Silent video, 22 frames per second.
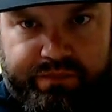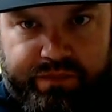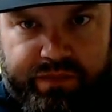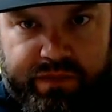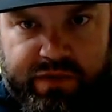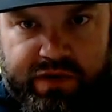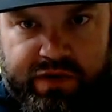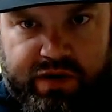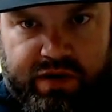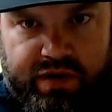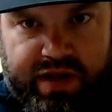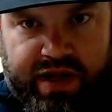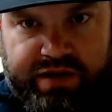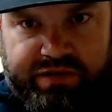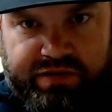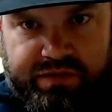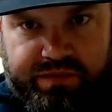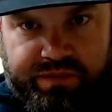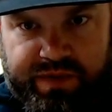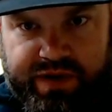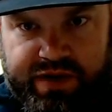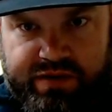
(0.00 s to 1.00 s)
they have
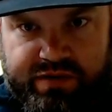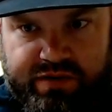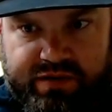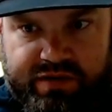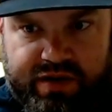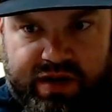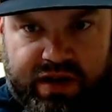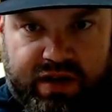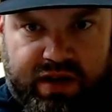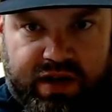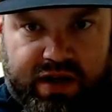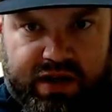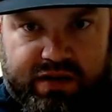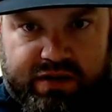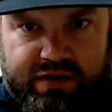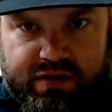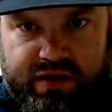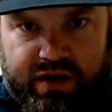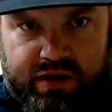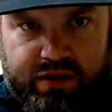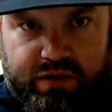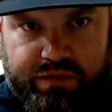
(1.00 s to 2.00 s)
some features that I like.
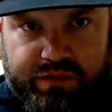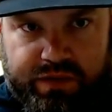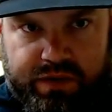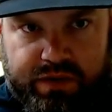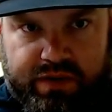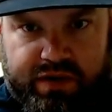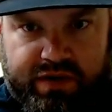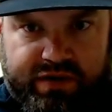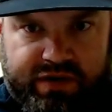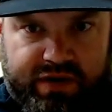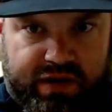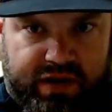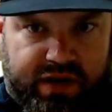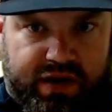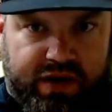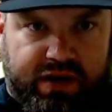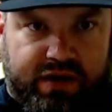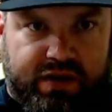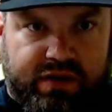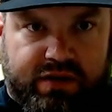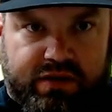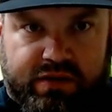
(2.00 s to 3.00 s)
The autofocus I
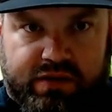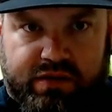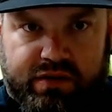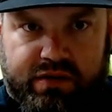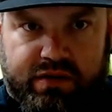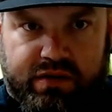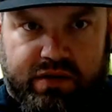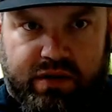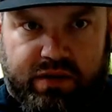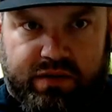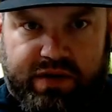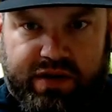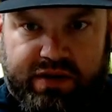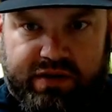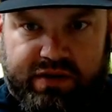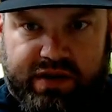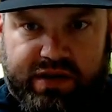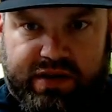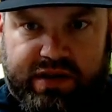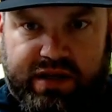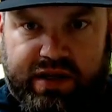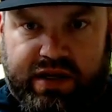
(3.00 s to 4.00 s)
like, things
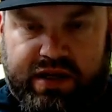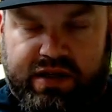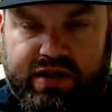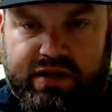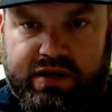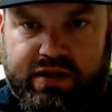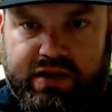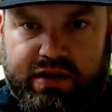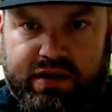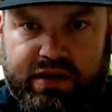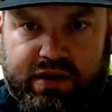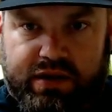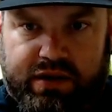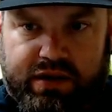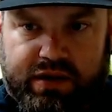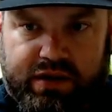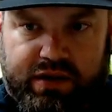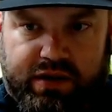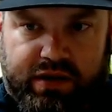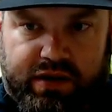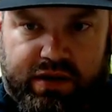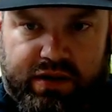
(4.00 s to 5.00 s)
like that.
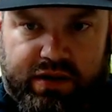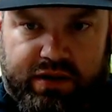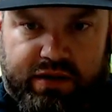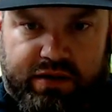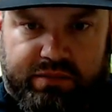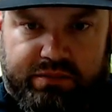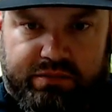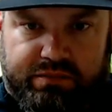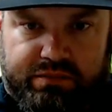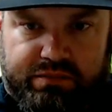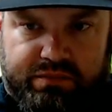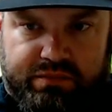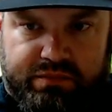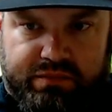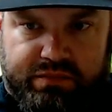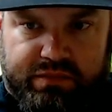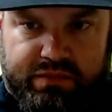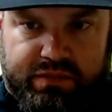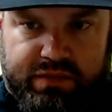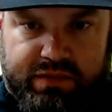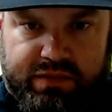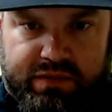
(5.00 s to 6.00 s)
Um,
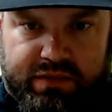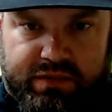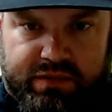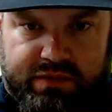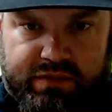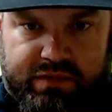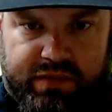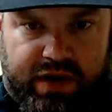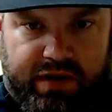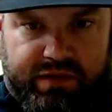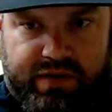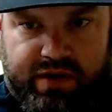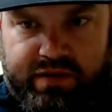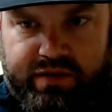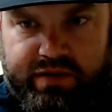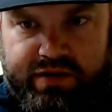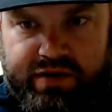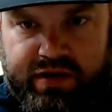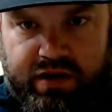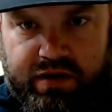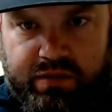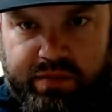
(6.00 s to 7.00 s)
I've never
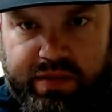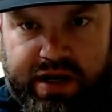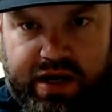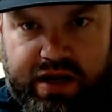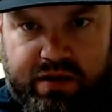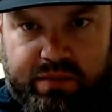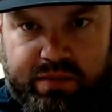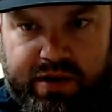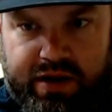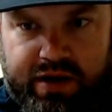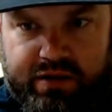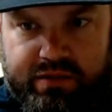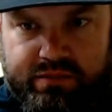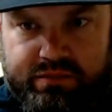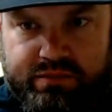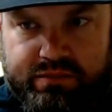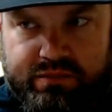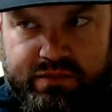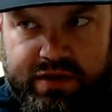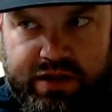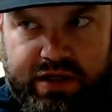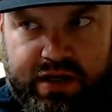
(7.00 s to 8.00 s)
talked bad about them,
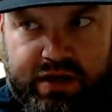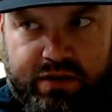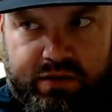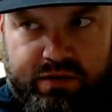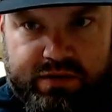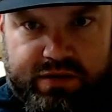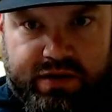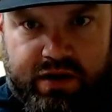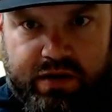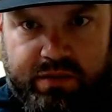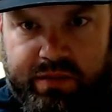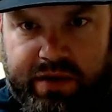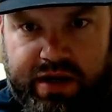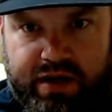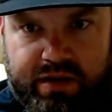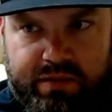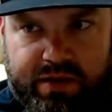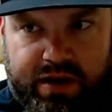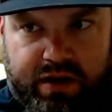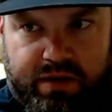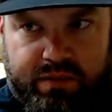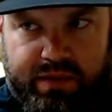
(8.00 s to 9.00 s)
and I don't talk bad
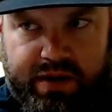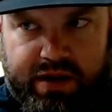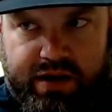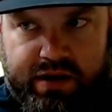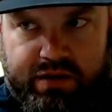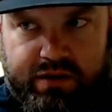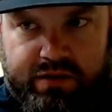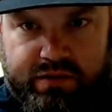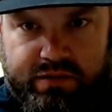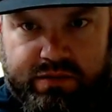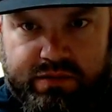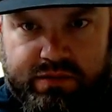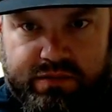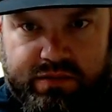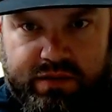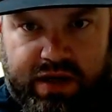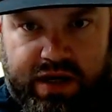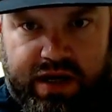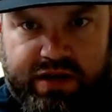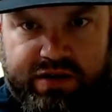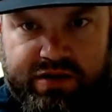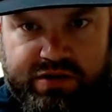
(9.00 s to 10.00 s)
about them now.
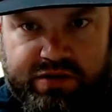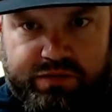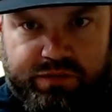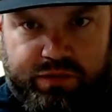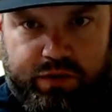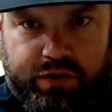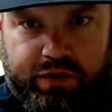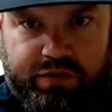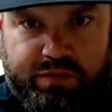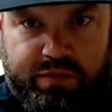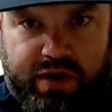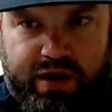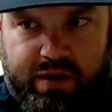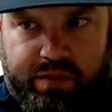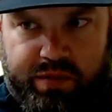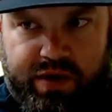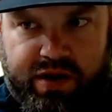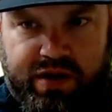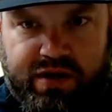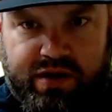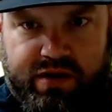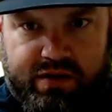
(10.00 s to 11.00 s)
I just voice my
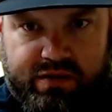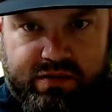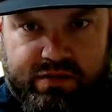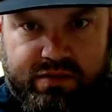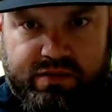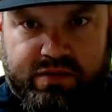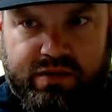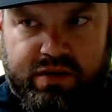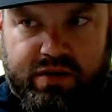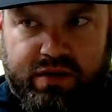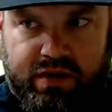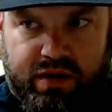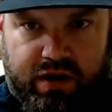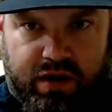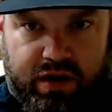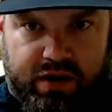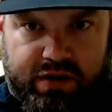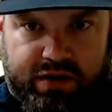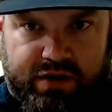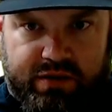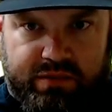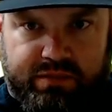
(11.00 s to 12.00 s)
opinion
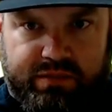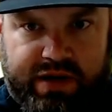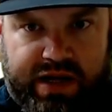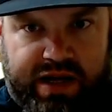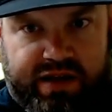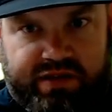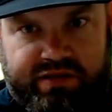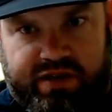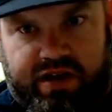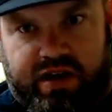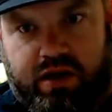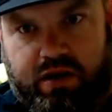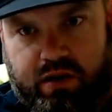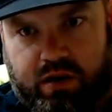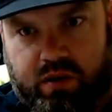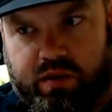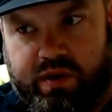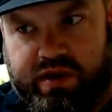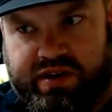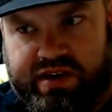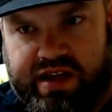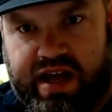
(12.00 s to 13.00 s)
on them as I
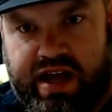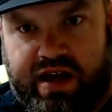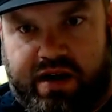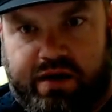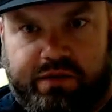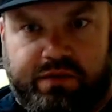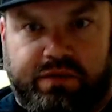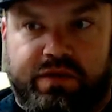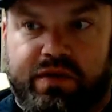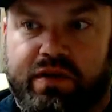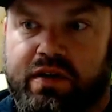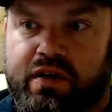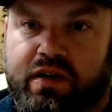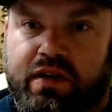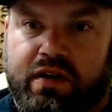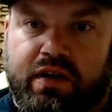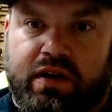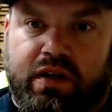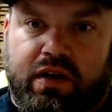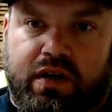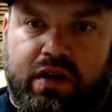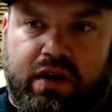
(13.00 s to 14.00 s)
always have.
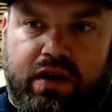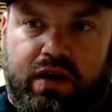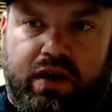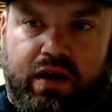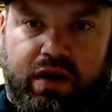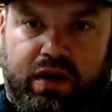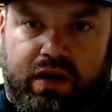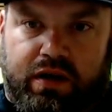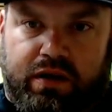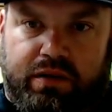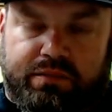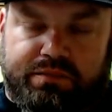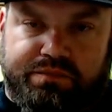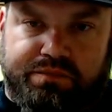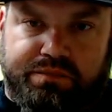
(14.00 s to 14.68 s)
Um,